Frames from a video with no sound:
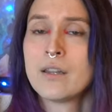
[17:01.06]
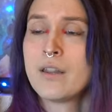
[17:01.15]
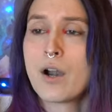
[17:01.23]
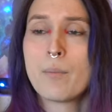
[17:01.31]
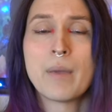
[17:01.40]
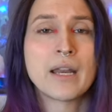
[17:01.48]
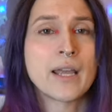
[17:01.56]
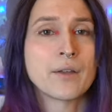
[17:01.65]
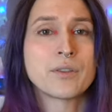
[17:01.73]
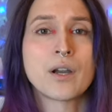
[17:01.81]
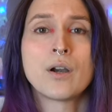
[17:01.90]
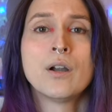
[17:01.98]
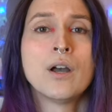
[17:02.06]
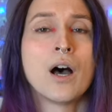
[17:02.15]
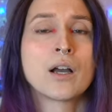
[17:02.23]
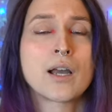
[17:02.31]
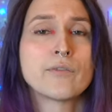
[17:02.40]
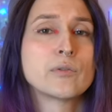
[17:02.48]
There are many out there
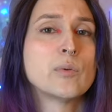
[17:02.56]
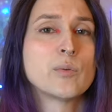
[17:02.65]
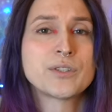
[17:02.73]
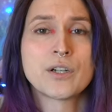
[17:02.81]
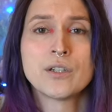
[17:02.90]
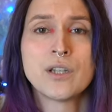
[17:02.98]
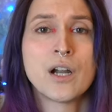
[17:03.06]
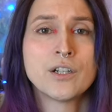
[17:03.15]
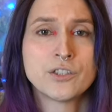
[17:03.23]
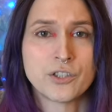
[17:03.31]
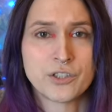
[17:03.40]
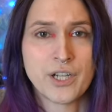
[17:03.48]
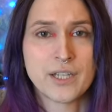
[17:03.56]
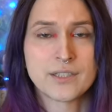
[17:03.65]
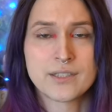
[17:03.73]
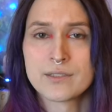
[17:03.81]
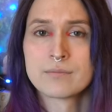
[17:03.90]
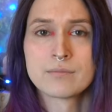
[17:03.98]
uncomfortable with their larger chests.